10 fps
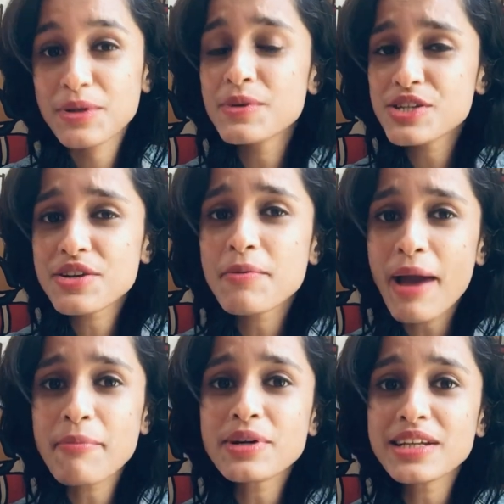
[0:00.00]
But we should
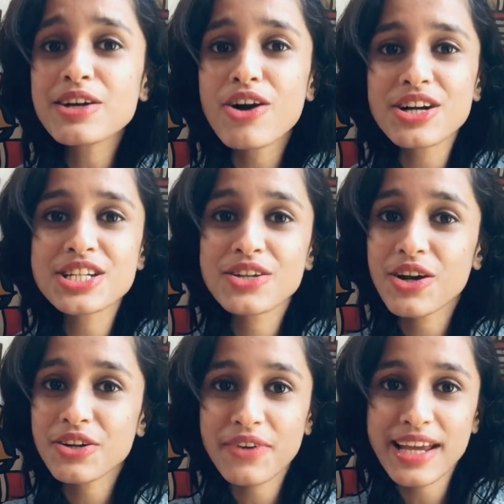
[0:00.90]
remember that God did
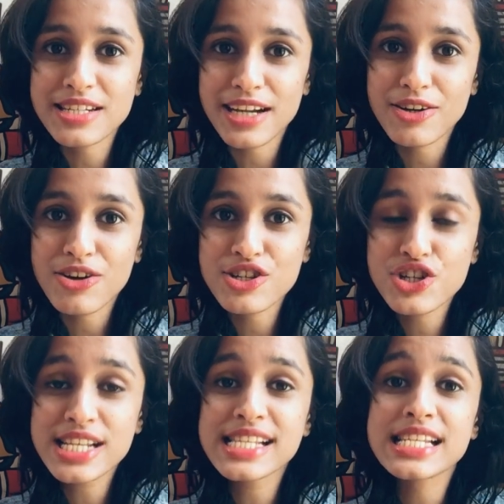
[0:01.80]
not create
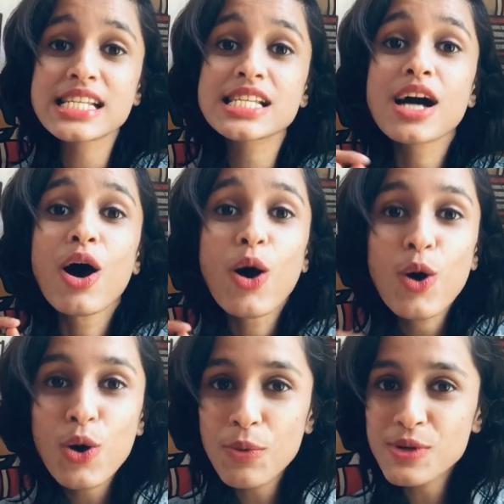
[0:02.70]
technologies. It is
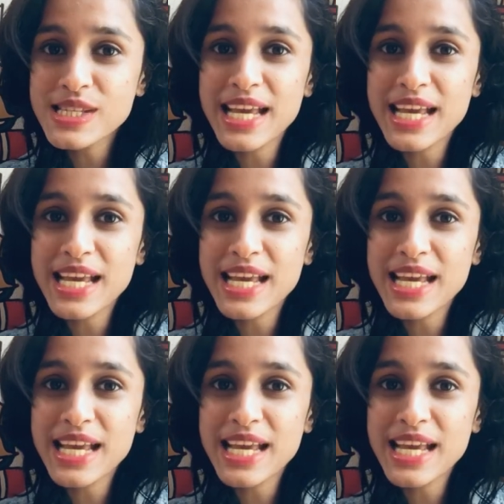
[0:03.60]
Homo